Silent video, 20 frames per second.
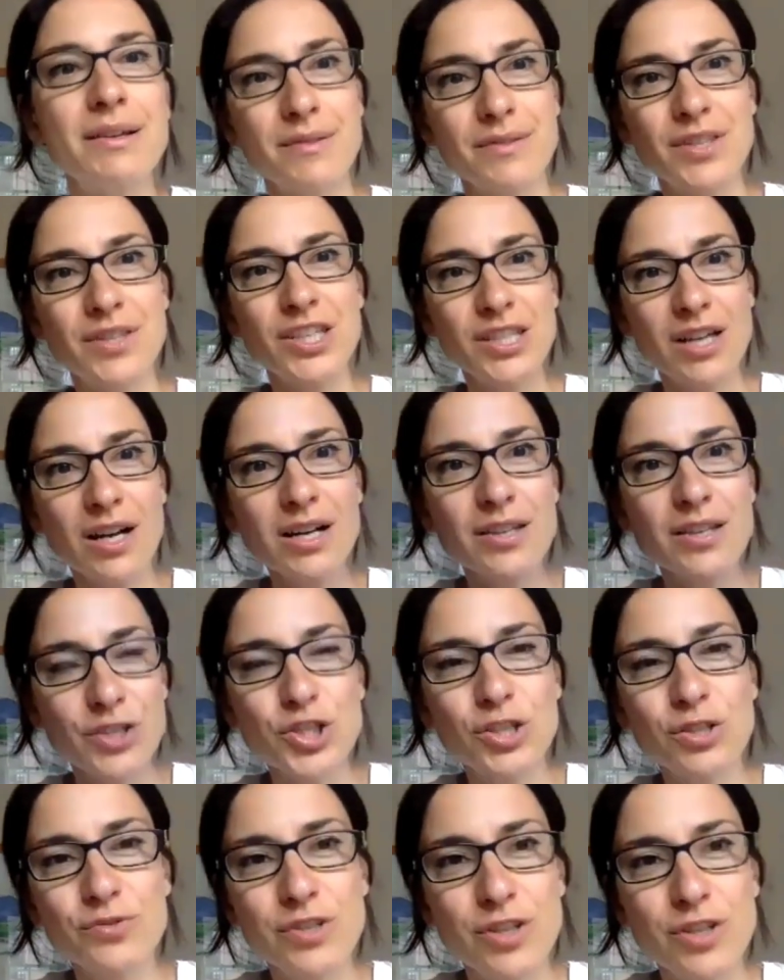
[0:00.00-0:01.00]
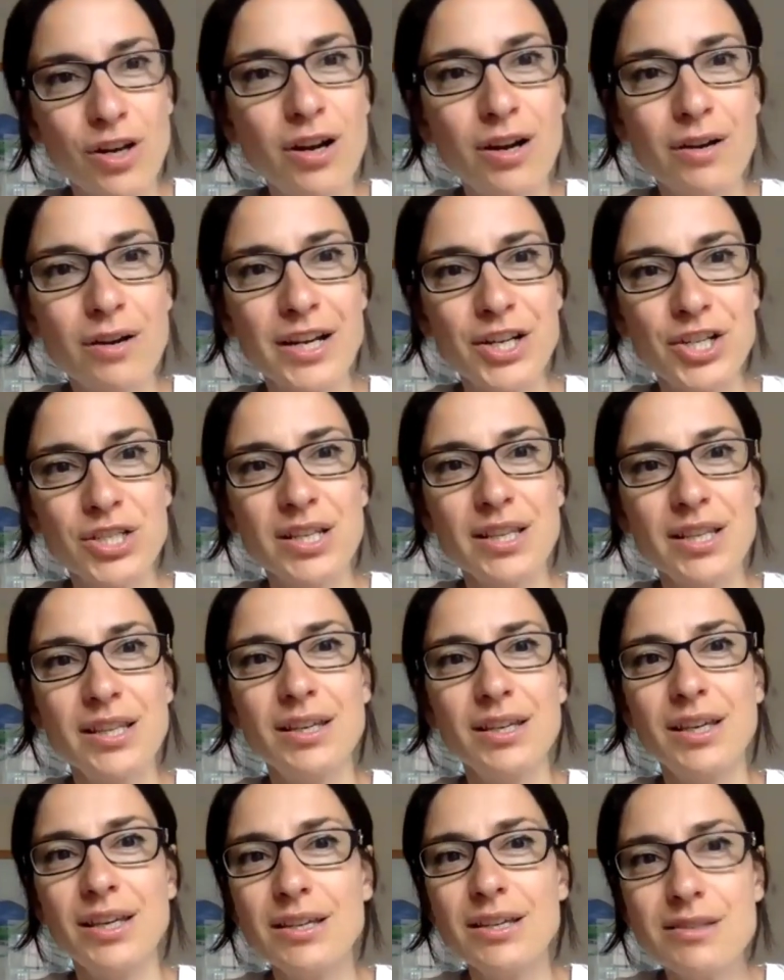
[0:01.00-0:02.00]
the younger the children are, actually the
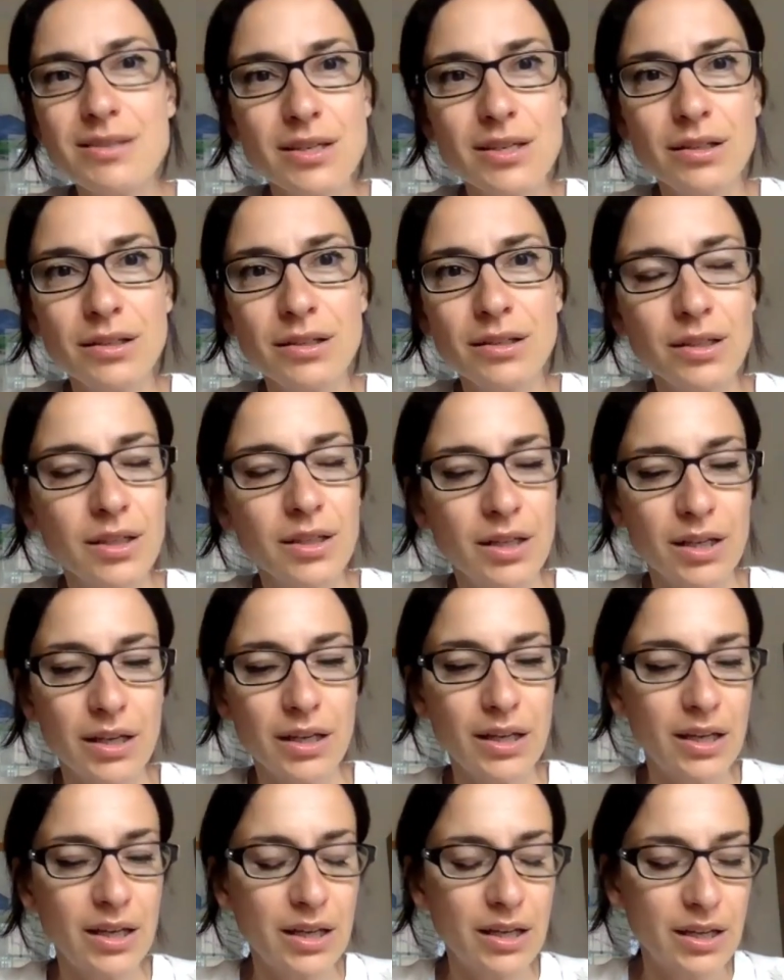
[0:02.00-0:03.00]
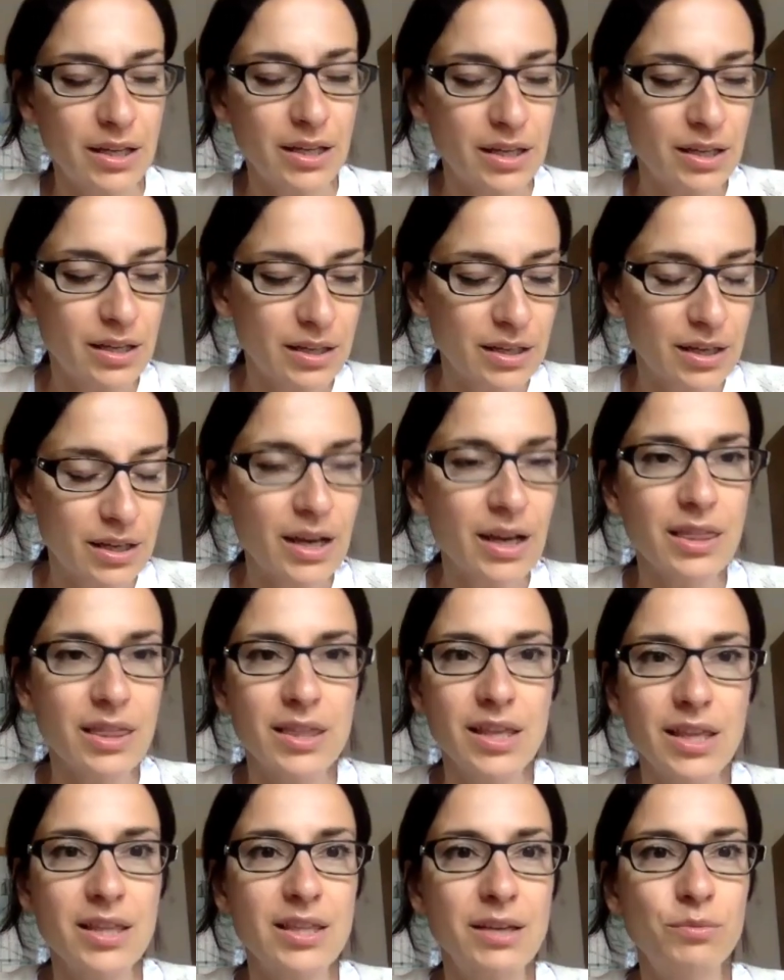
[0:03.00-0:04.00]
easier I
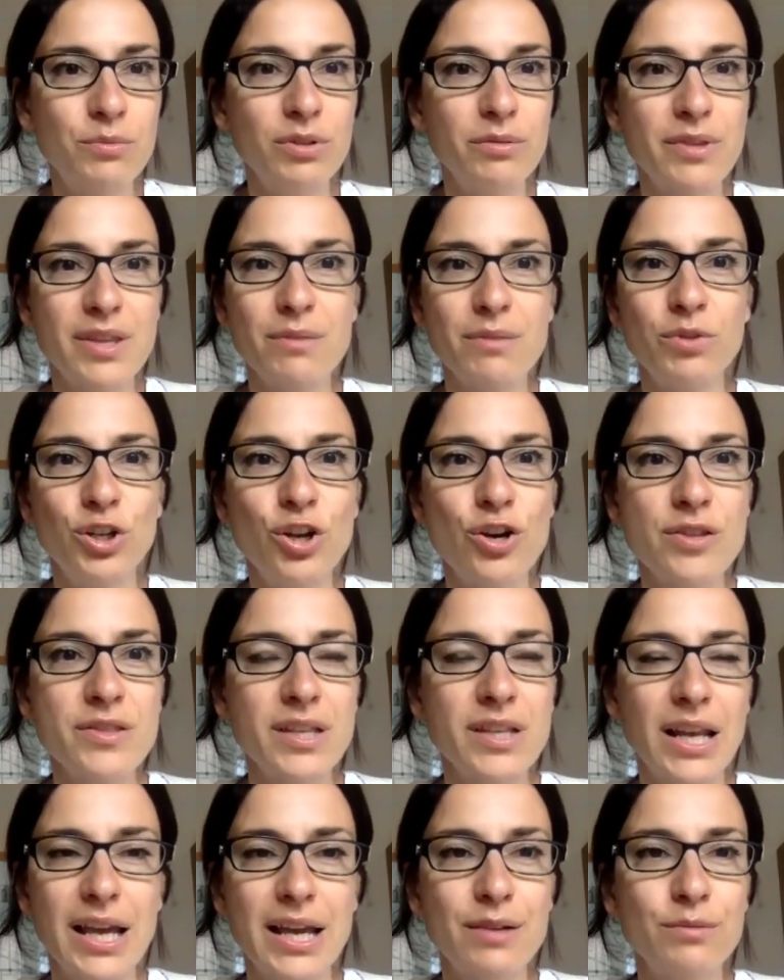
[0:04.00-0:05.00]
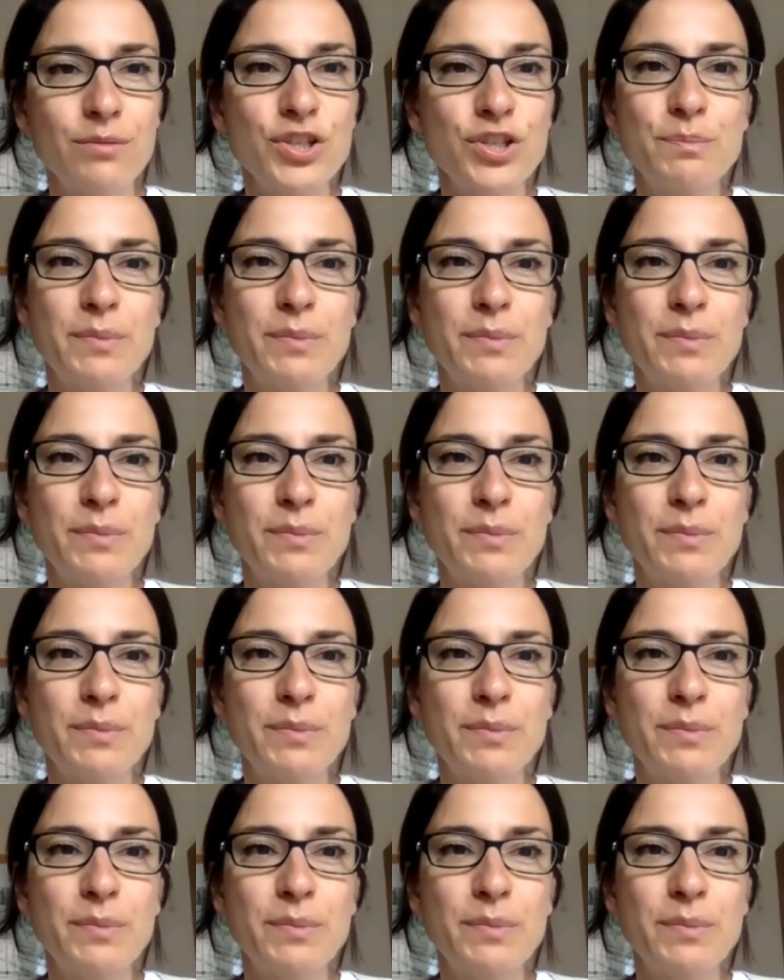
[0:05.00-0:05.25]
think they will learn the language.